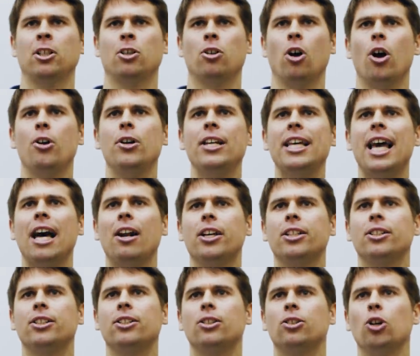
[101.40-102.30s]
not only had
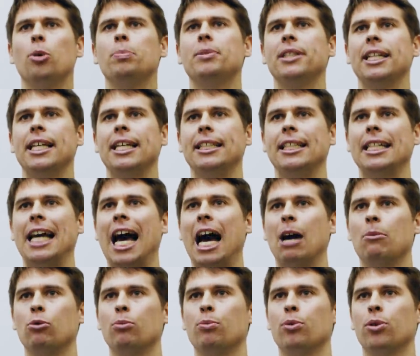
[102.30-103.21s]
I stopped eating
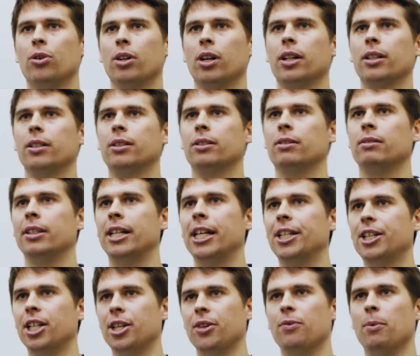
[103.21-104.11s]
animal products,
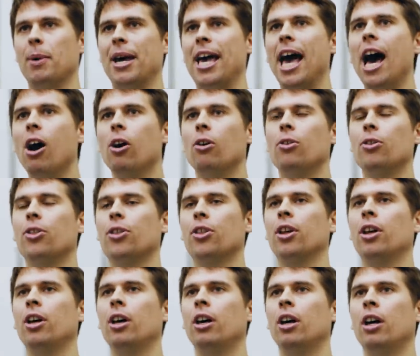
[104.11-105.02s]
initially for my
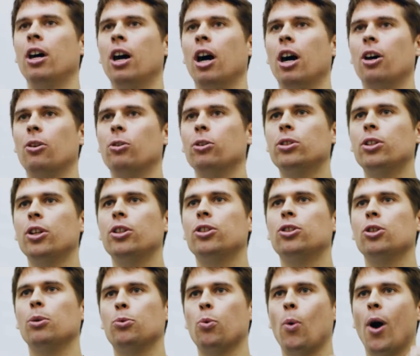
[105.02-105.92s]
health, I'd also
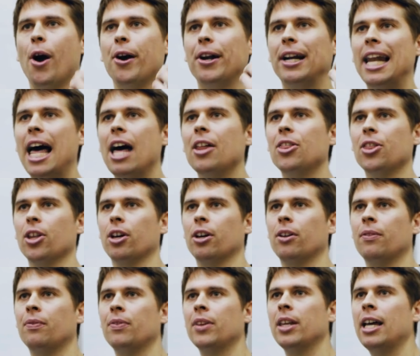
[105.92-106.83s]
stopped wearing
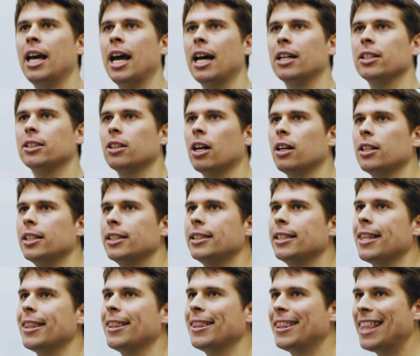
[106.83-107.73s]
leather and started
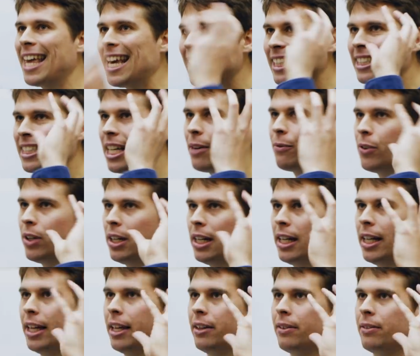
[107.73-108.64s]
to think
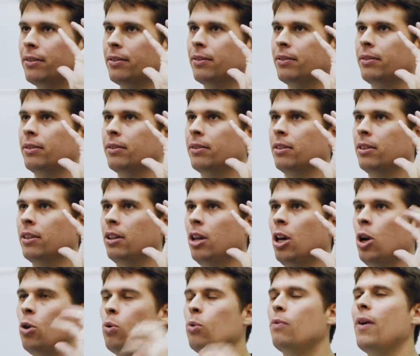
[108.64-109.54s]
differently
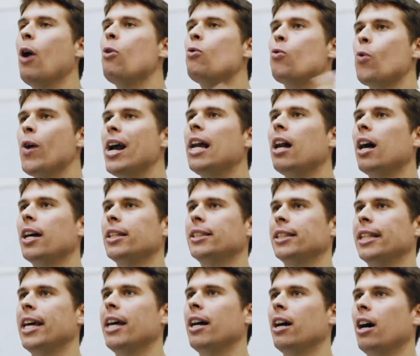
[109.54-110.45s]
Without
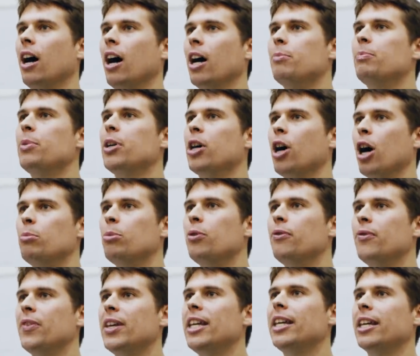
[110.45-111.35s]
realizing it, I'd become
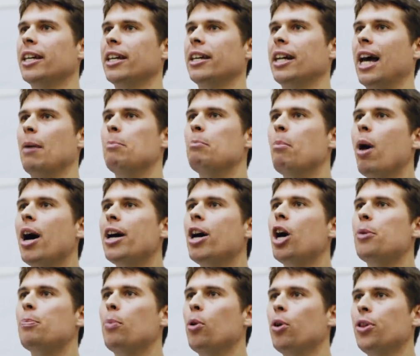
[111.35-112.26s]
a vegan. And my
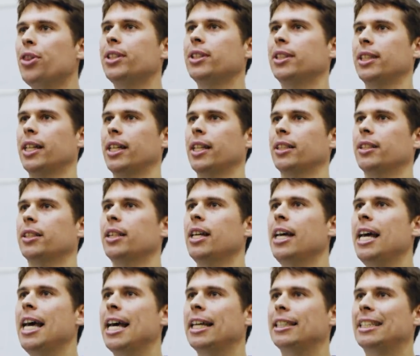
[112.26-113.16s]
hypothesis
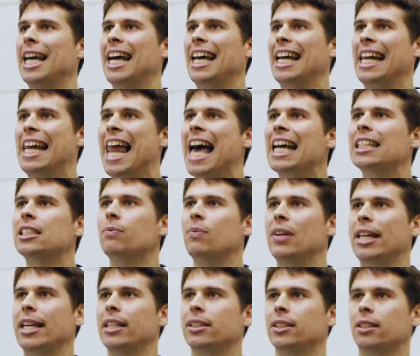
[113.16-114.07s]
is that
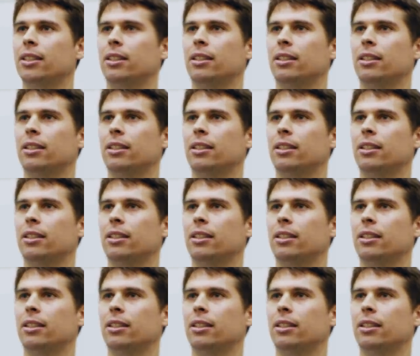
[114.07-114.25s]
collectively as a